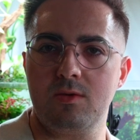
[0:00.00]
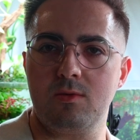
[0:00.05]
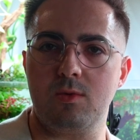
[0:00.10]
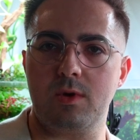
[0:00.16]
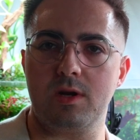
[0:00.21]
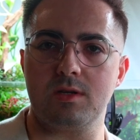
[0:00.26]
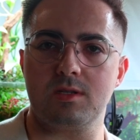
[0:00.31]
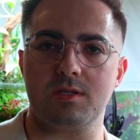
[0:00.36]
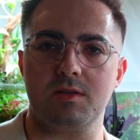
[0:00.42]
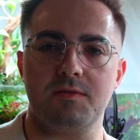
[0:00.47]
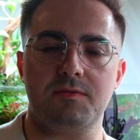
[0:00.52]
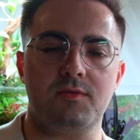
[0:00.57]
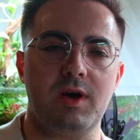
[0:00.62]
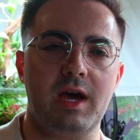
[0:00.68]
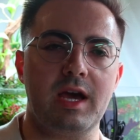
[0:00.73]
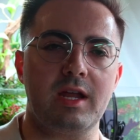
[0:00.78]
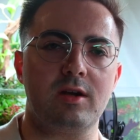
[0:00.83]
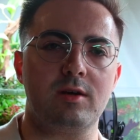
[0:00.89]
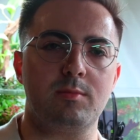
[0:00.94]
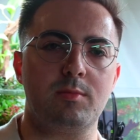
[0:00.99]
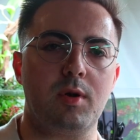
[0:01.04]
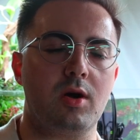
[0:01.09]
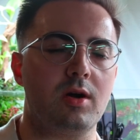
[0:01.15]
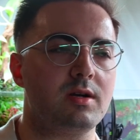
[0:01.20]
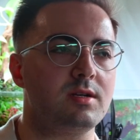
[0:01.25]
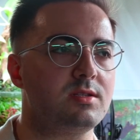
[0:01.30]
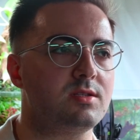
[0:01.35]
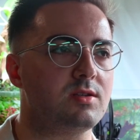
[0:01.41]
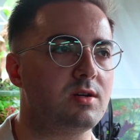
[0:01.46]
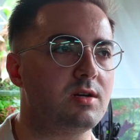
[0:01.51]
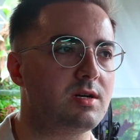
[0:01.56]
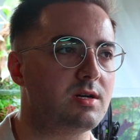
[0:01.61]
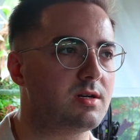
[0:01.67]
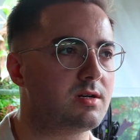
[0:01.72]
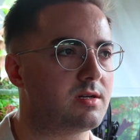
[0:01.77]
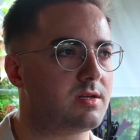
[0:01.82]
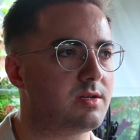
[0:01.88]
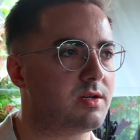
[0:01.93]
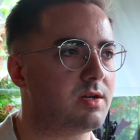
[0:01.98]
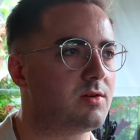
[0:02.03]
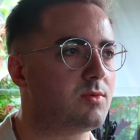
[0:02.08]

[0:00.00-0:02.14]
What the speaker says: whereas the flatter parts are,